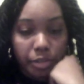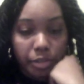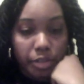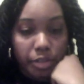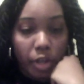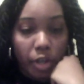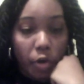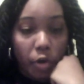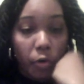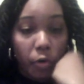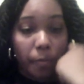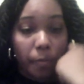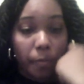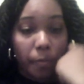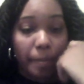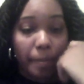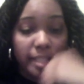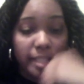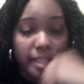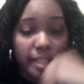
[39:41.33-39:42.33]
So
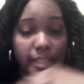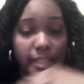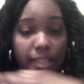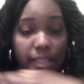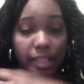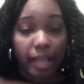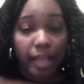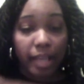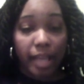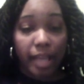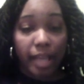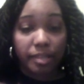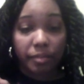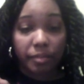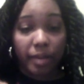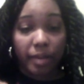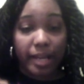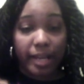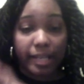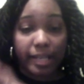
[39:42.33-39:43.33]
basically, as
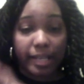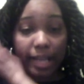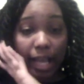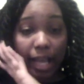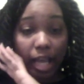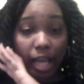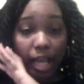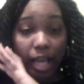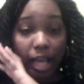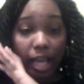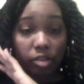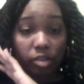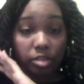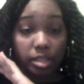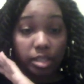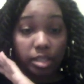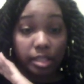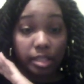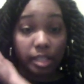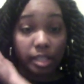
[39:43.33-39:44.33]
of right now,
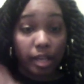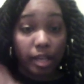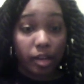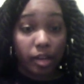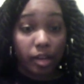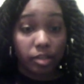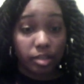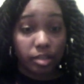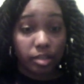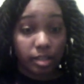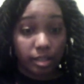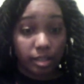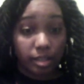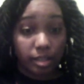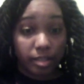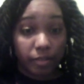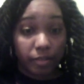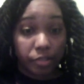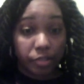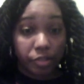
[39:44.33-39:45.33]
she's scared
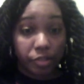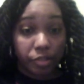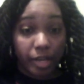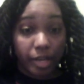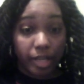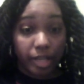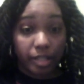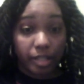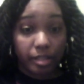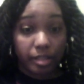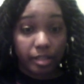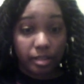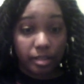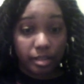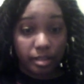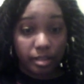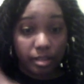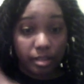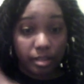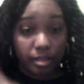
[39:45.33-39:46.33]
shitless of her
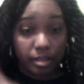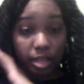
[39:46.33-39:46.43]
dragons.